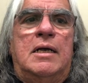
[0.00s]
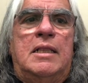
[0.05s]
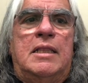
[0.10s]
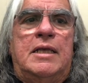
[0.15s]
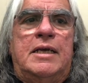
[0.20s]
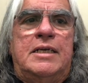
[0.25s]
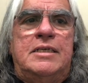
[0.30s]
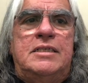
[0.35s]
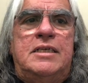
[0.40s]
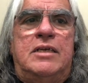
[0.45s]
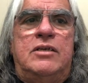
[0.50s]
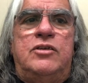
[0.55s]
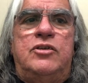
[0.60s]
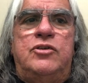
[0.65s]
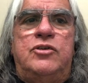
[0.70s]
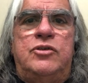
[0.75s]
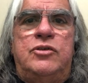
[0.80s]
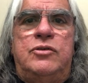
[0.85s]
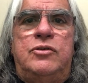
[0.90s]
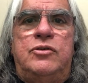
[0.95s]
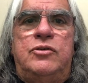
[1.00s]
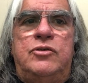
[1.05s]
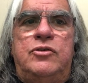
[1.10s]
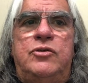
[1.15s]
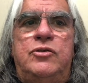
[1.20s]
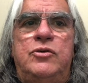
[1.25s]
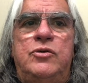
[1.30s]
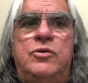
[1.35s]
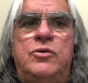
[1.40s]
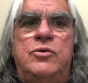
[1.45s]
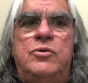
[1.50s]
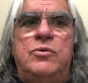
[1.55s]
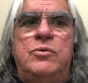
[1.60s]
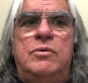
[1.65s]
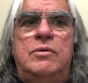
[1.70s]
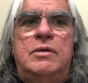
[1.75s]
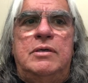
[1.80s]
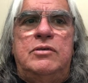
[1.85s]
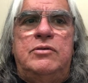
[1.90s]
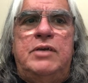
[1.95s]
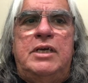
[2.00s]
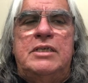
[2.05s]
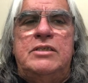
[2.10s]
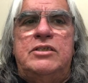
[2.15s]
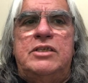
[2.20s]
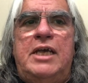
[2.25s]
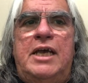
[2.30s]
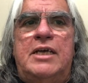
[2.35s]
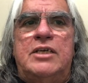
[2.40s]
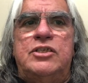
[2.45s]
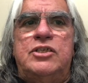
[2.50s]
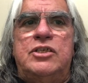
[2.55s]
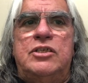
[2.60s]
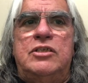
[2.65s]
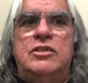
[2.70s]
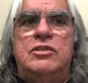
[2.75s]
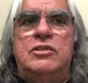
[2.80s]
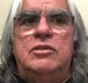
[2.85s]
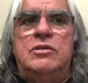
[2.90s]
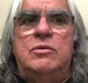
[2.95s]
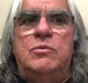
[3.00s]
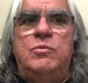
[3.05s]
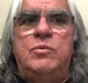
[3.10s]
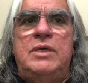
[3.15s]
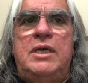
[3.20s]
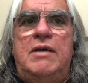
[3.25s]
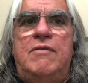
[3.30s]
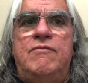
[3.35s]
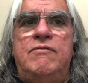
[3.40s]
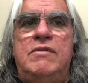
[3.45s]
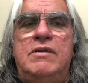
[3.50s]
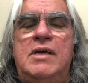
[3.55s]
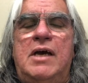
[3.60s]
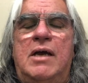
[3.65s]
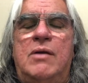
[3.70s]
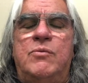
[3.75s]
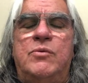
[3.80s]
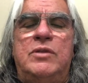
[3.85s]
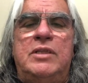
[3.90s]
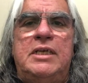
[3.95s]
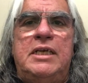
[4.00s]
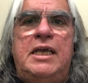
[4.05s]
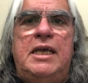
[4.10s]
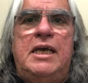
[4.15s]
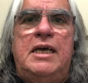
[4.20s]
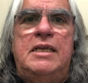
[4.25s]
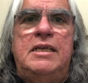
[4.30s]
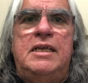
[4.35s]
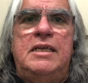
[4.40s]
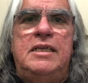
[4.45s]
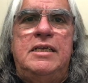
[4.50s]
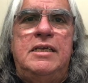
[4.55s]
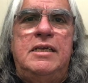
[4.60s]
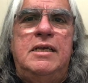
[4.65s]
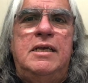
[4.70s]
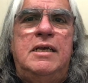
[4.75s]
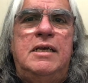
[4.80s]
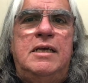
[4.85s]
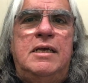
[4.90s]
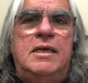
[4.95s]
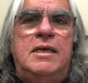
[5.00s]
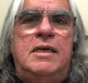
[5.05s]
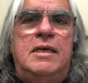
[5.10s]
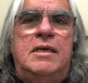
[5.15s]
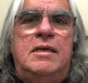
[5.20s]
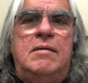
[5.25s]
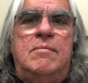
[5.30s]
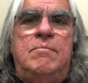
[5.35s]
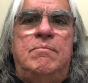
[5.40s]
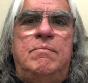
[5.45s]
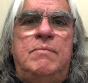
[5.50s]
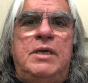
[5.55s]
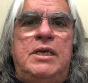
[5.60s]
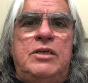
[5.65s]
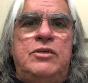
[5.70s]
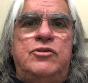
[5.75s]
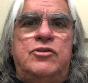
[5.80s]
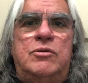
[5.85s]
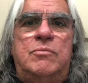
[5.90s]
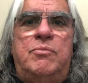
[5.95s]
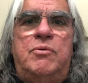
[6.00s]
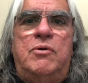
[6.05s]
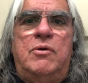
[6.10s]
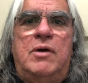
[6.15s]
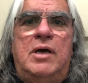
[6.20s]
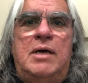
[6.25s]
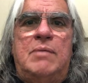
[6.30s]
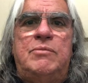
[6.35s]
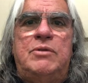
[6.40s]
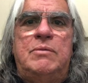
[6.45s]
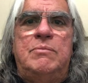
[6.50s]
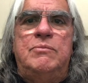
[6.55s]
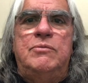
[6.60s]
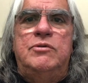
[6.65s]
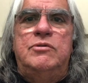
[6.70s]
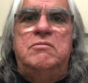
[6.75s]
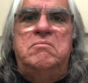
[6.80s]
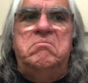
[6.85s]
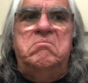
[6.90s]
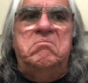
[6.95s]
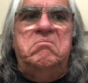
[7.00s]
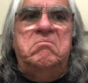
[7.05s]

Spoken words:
Like I said, 2 transactions, we have not really had any major problems,